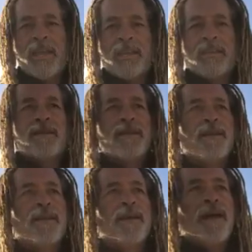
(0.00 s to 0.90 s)
and
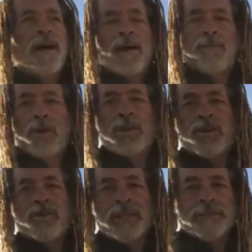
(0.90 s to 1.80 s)

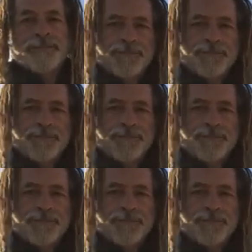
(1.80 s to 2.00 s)
Mercury,